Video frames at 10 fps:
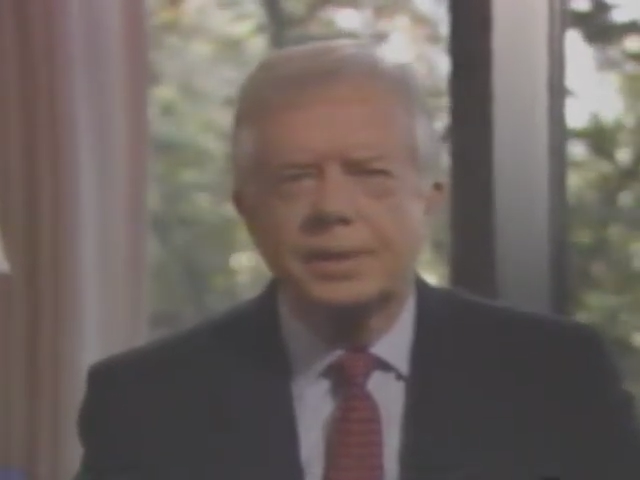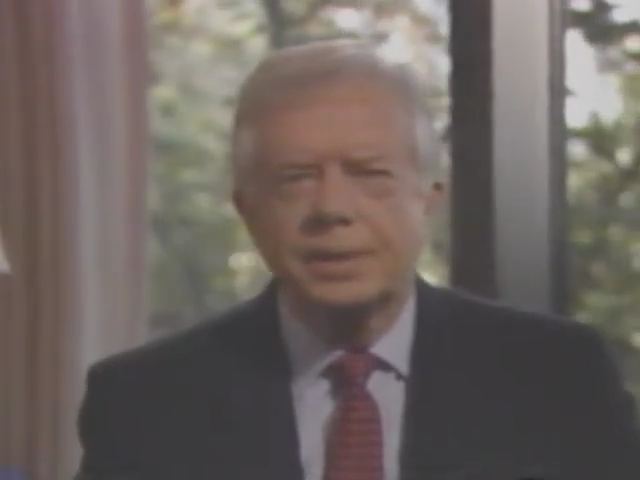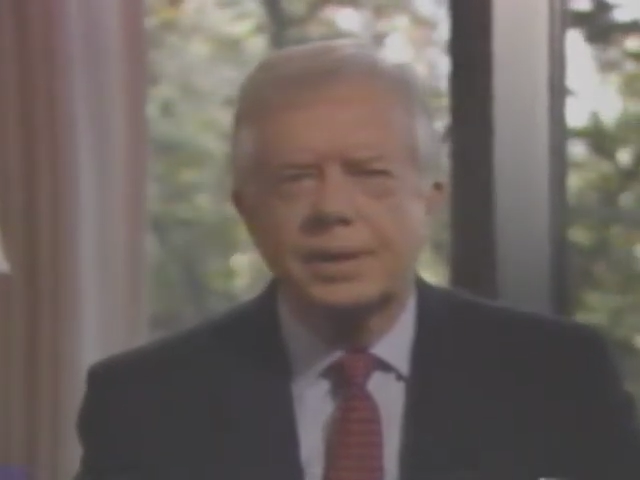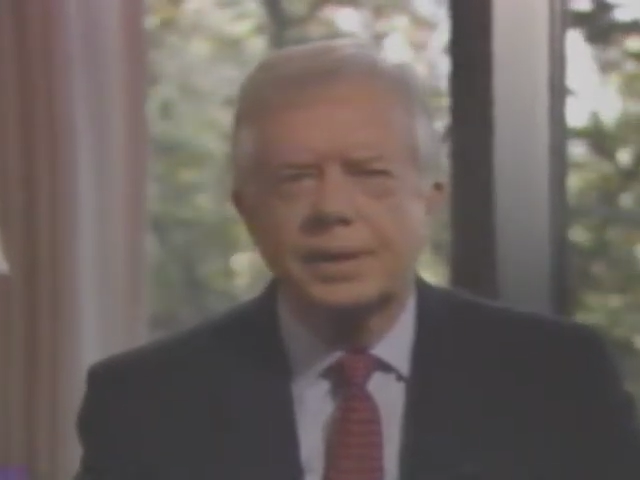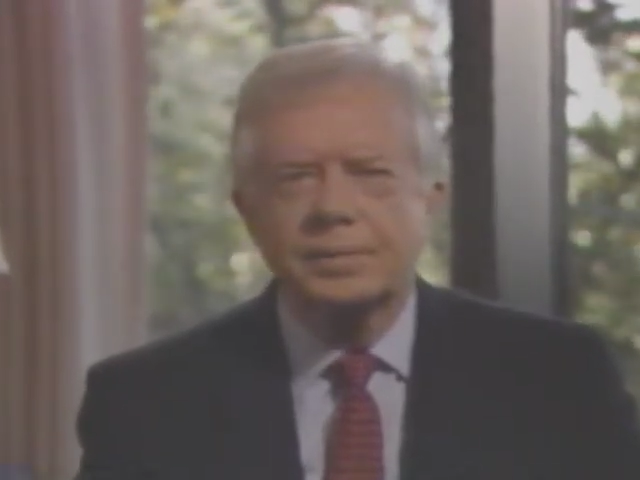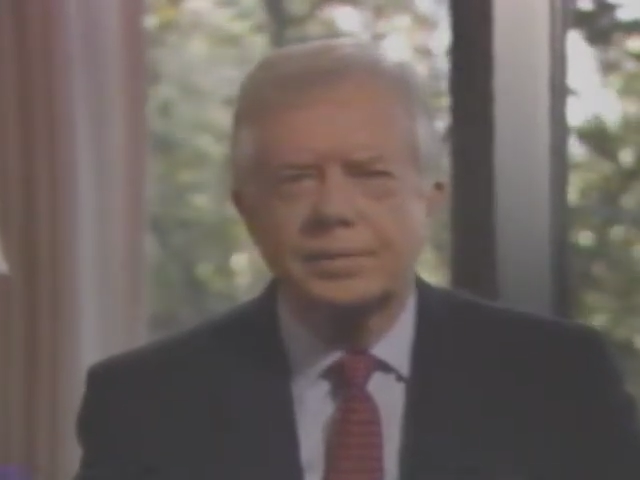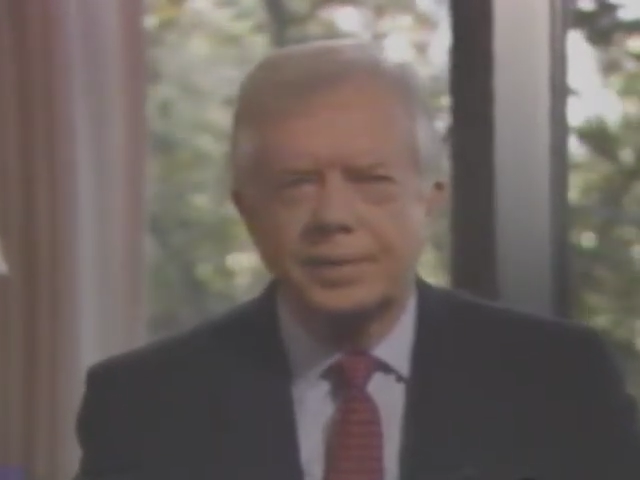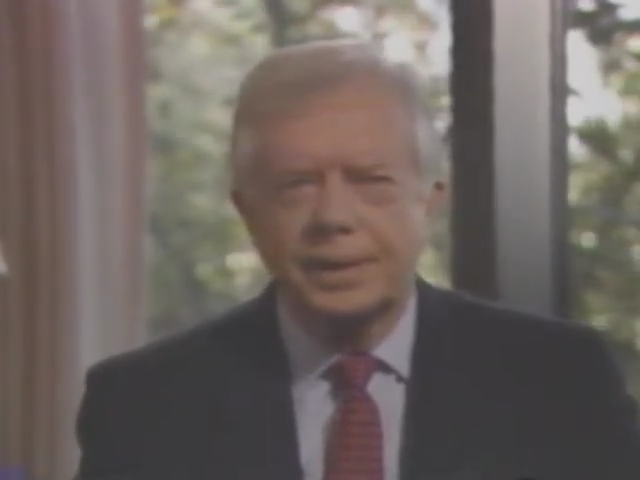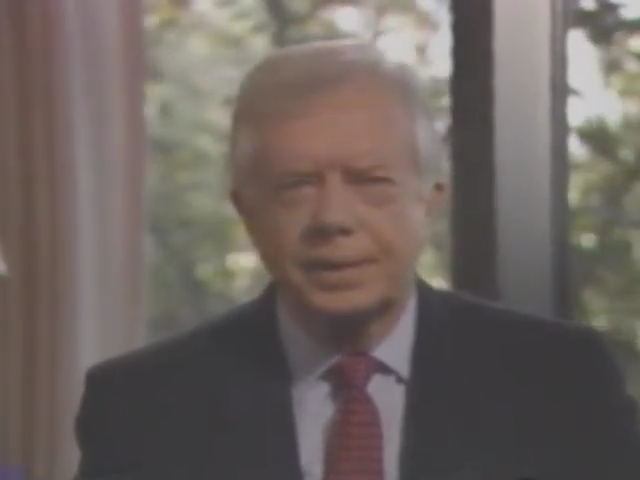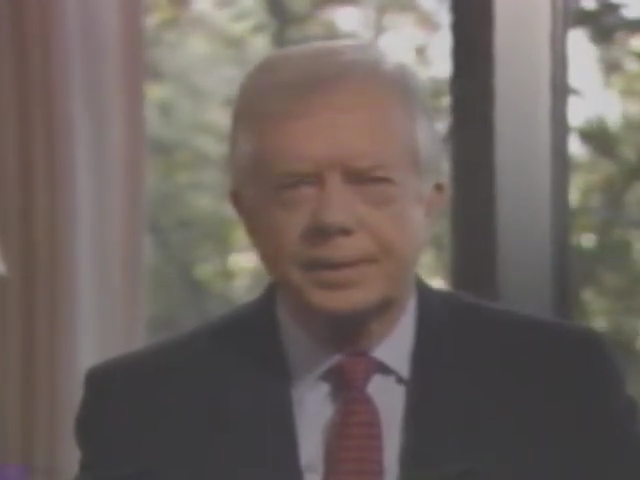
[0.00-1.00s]

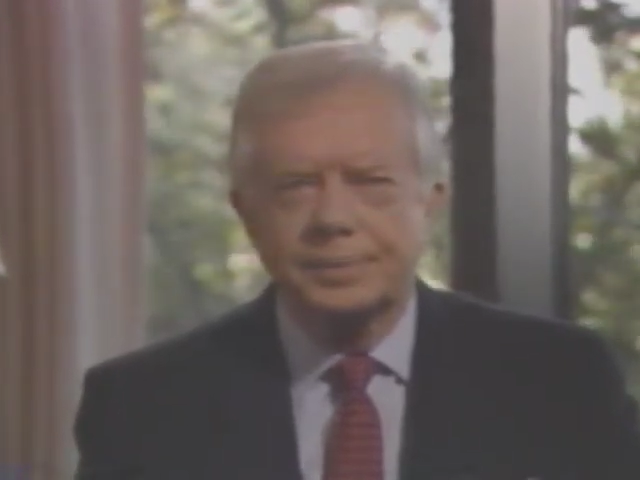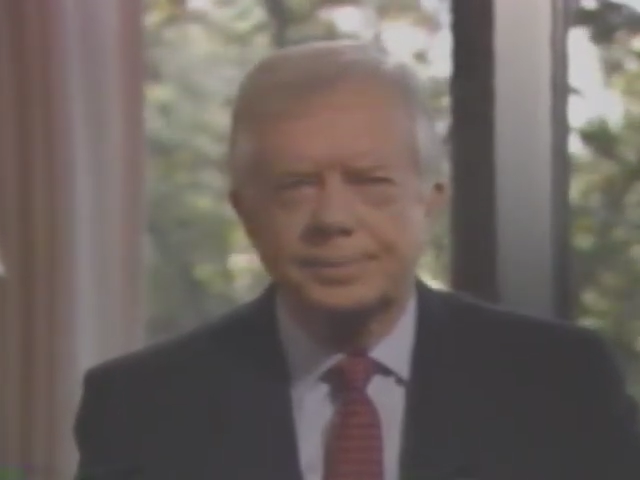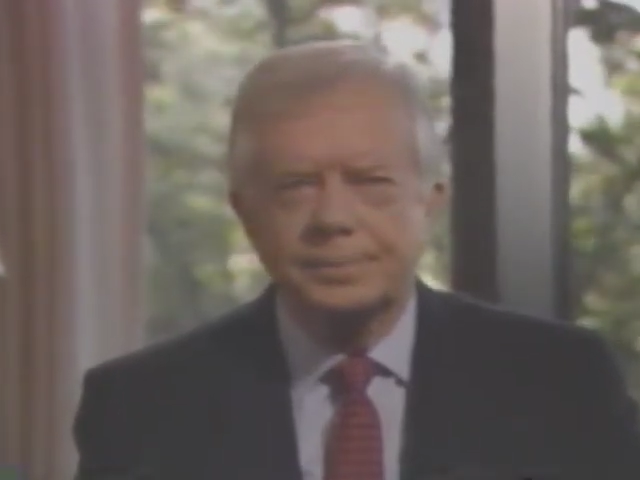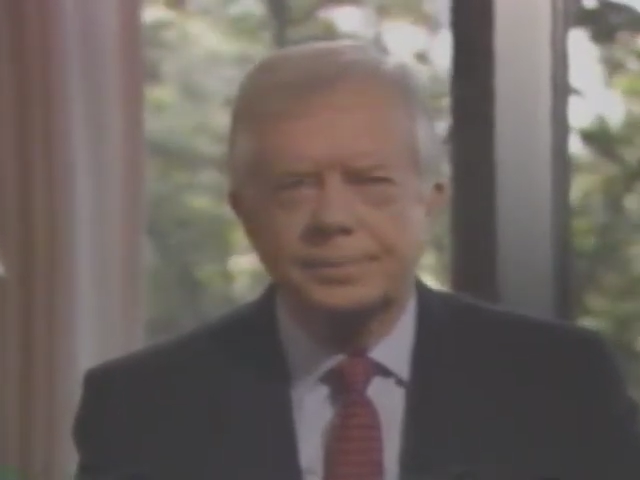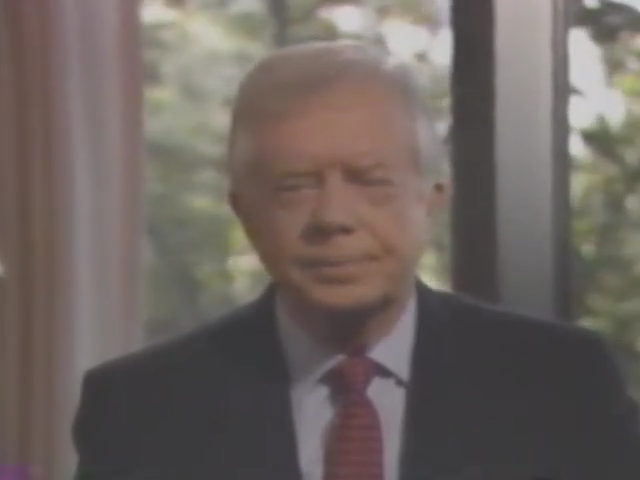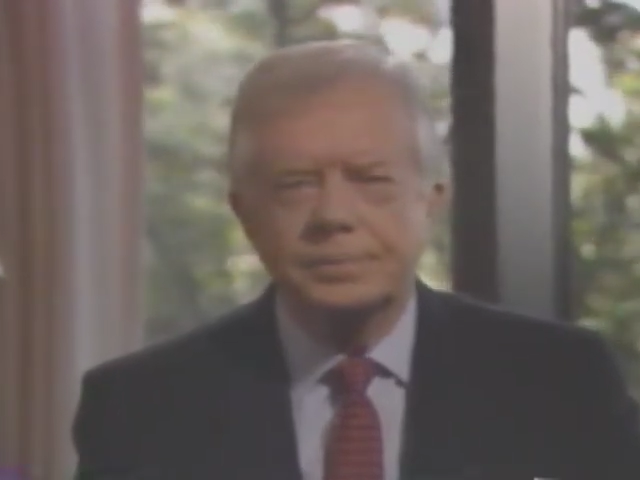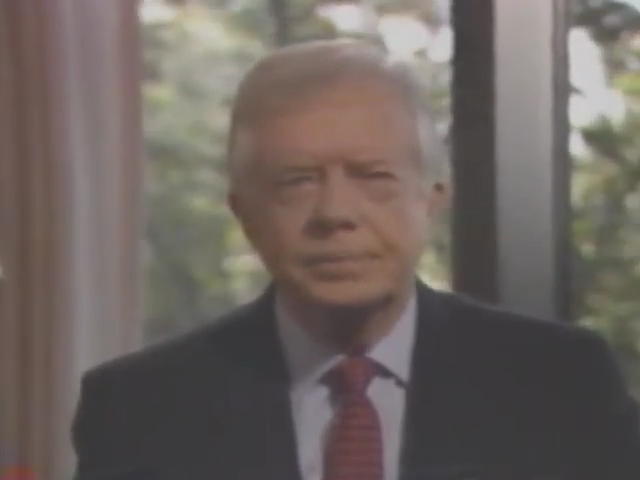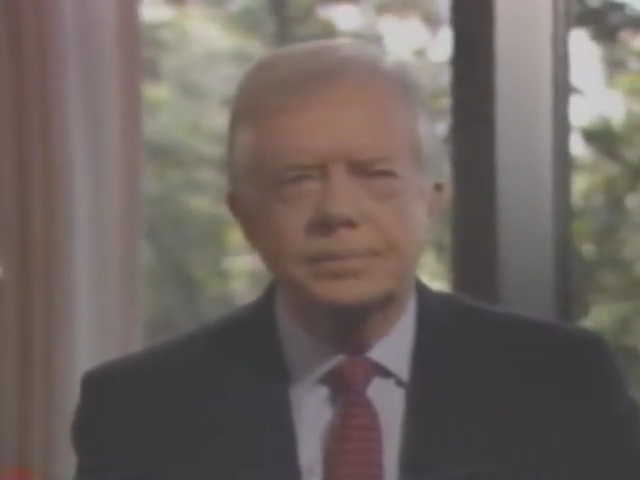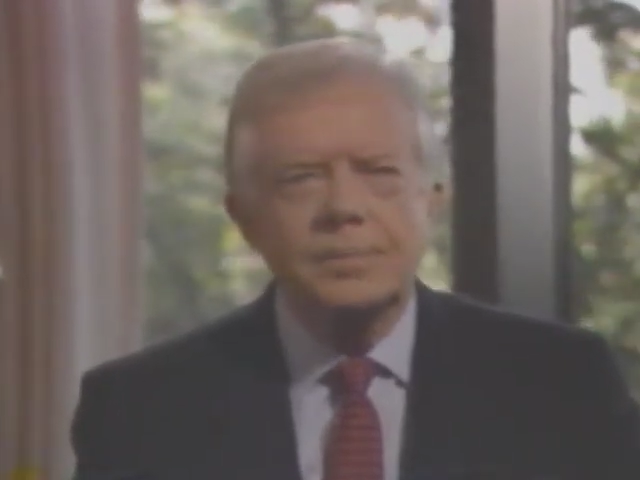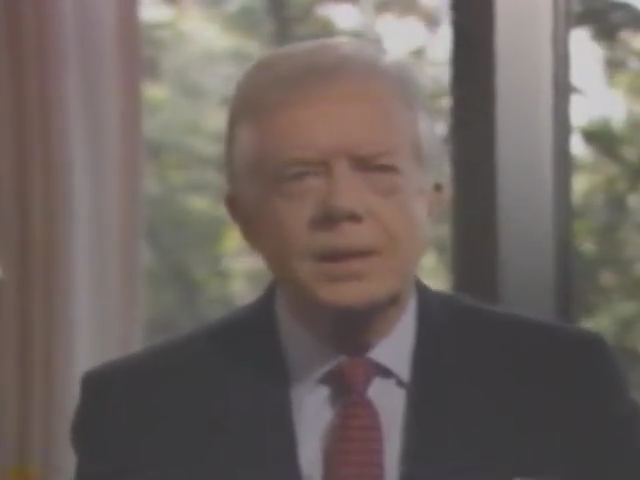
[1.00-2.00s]
steadfastly
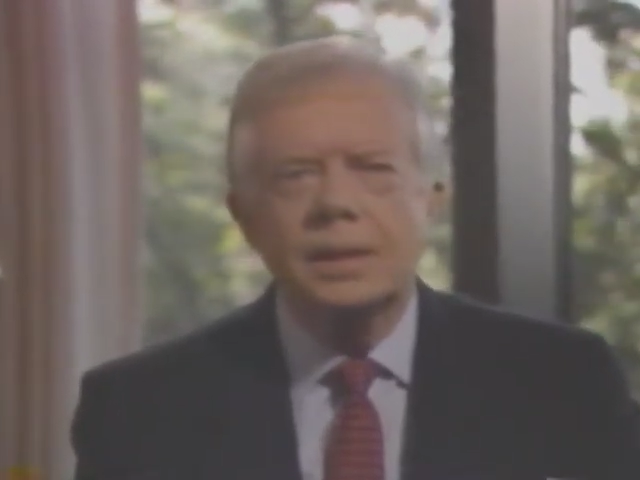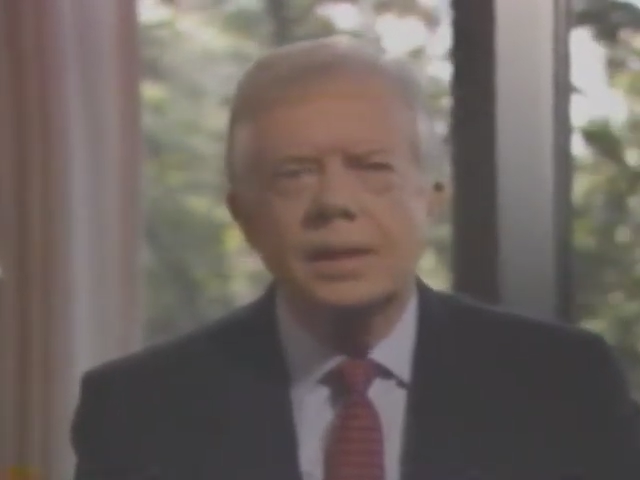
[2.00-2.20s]
non-violent.